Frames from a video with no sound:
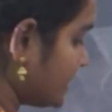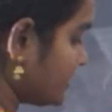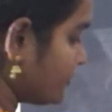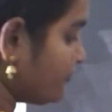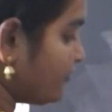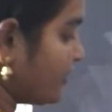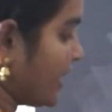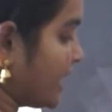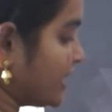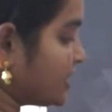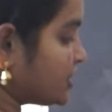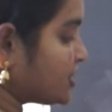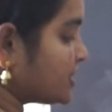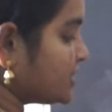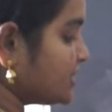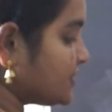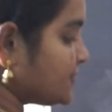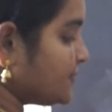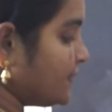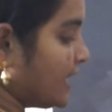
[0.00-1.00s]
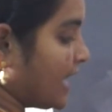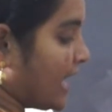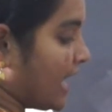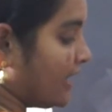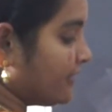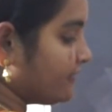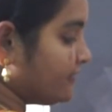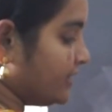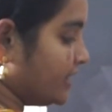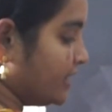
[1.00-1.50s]
the fractions we
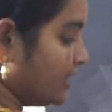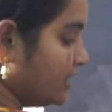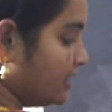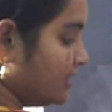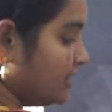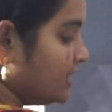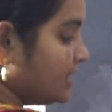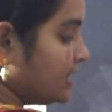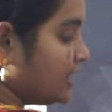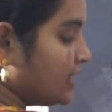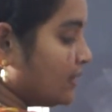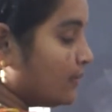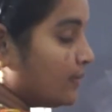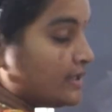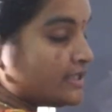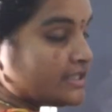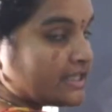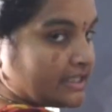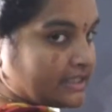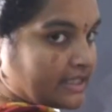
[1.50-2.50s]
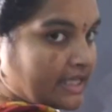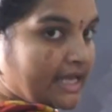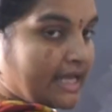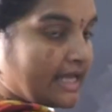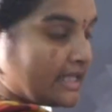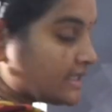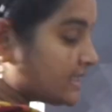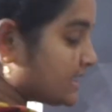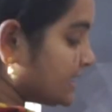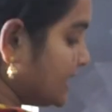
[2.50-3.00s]
have here. Now we take the
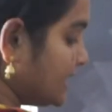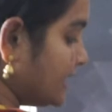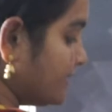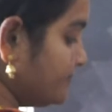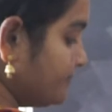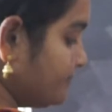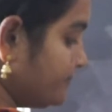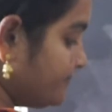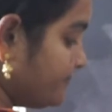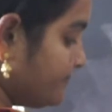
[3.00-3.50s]
LCM.